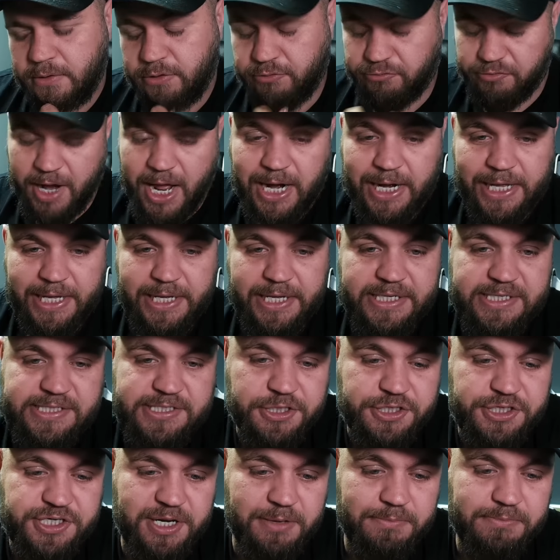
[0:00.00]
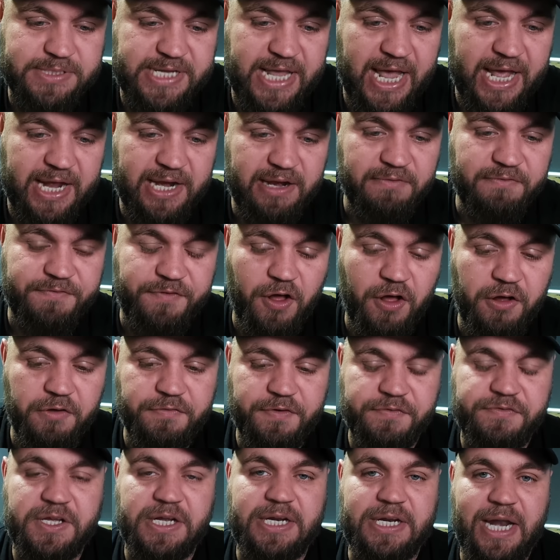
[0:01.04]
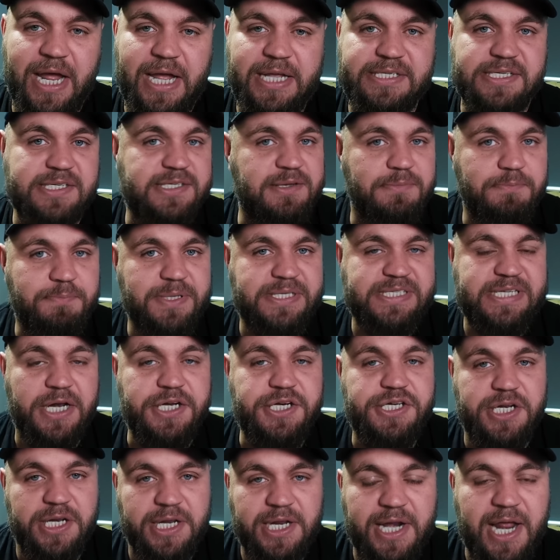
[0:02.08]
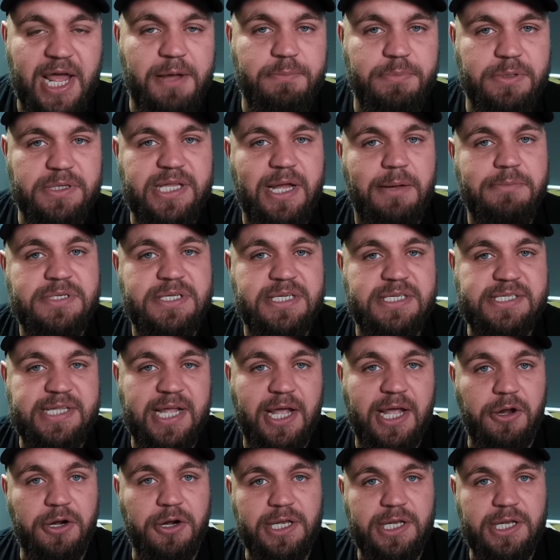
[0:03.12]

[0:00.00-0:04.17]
The reality is Sir Jim's getting involved with the Glazers and potentially enabled them to stay on a